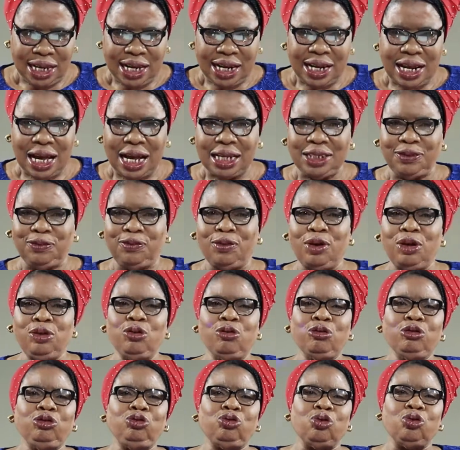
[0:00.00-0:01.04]
That for
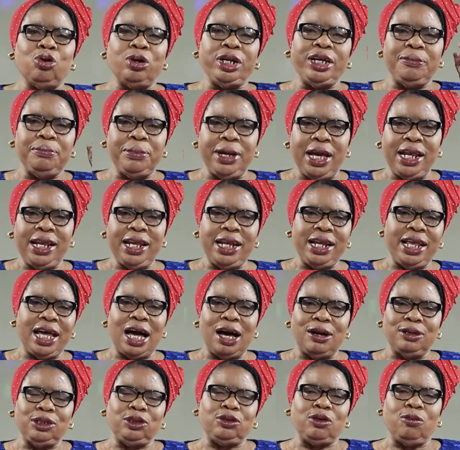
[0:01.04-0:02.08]
you to remain in the
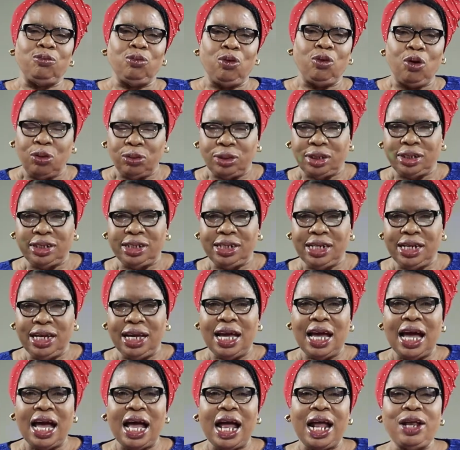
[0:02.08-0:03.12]
house of God
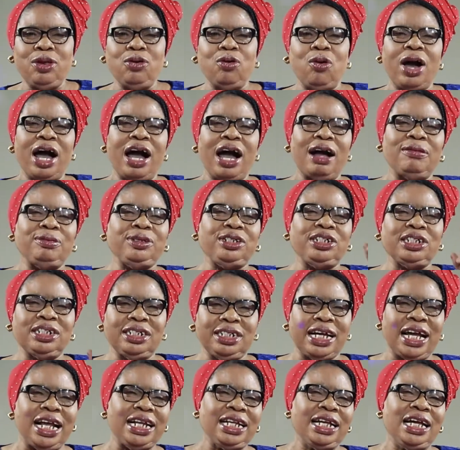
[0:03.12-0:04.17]
and you have
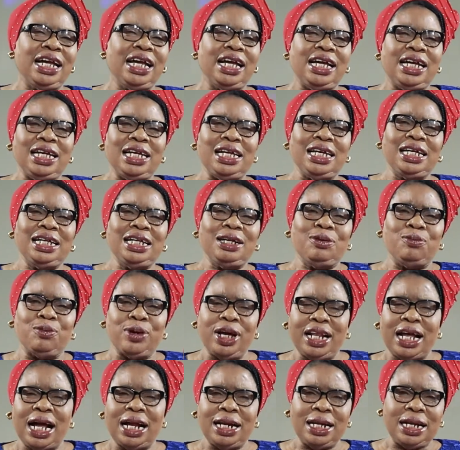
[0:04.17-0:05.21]
children,
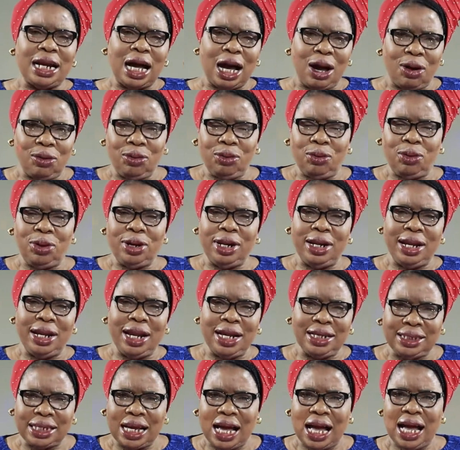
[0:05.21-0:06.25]
whether now,
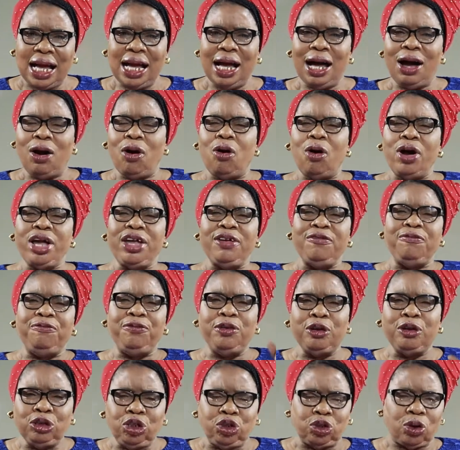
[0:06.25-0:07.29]
later, or in
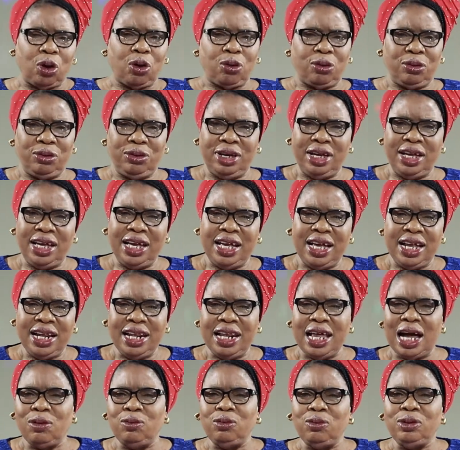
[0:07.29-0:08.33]
future,
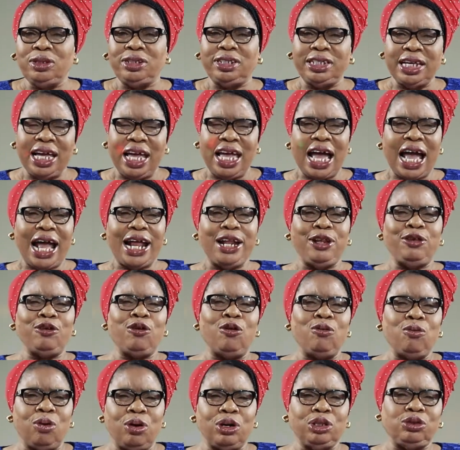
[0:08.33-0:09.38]
that will say, I
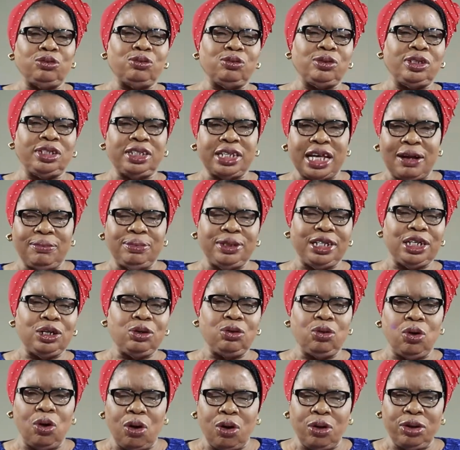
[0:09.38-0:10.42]
don't want to serve
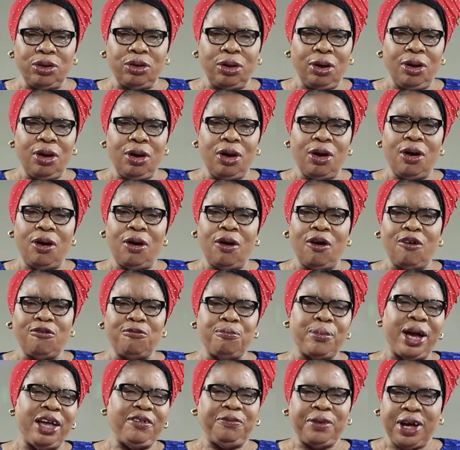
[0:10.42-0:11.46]
the God
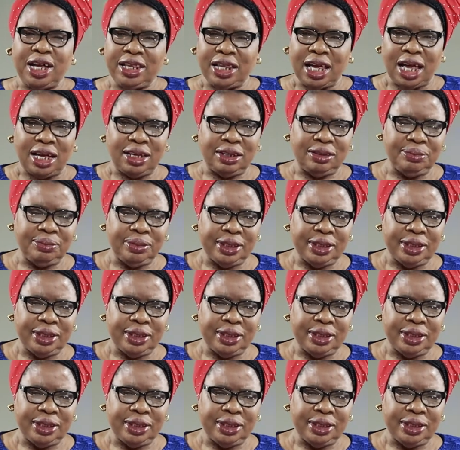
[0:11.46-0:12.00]
of my father.